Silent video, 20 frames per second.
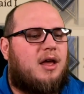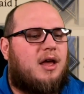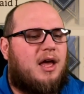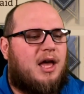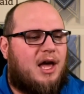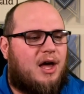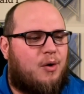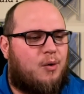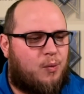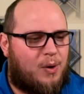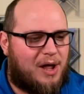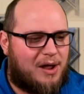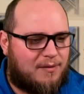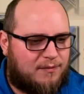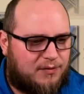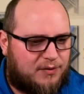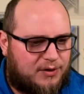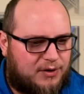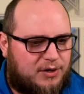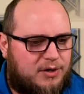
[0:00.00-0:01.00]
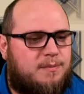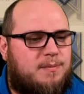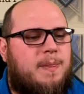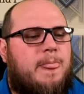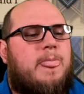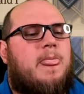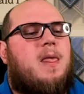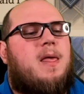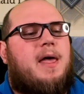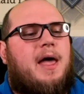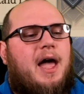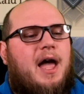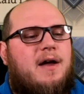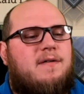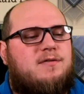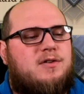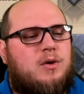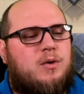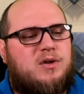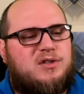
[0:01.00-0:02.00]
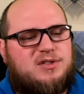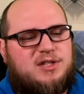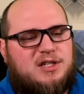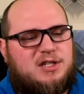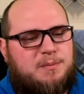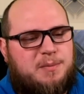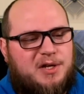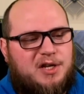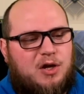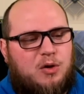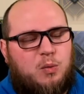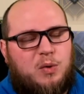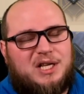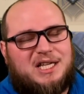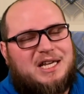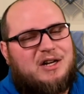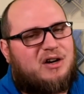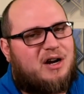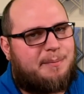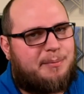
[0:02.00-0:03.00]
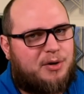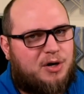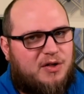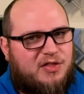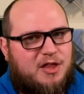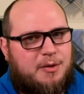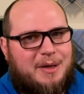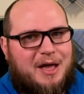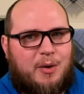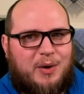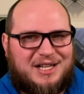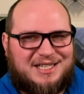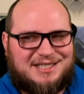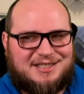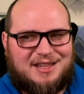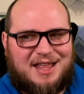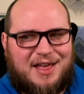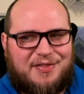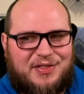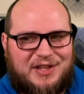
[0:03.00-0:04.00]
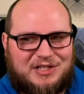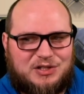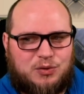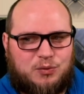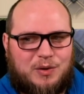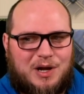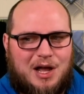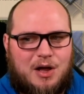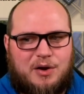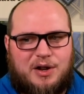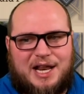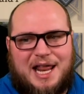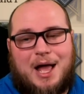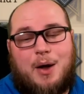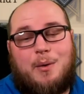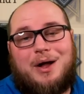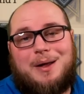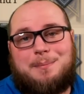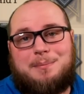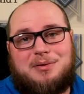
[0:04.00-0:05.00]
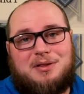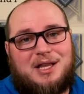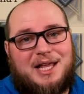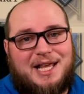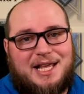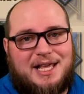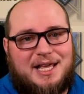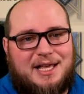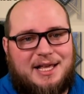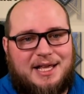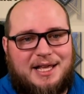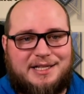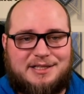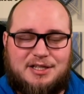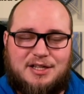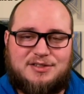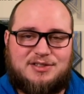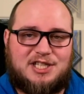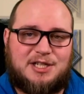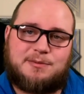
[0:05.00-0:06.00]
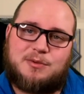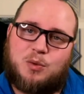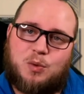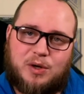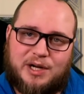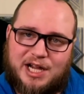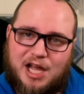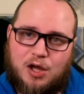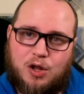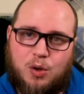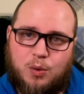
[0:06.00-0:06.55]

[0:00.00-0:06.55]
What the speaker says: However, I've noticed that depending on what gear I put on them, how I slot things around and how I play it, it does seem to work out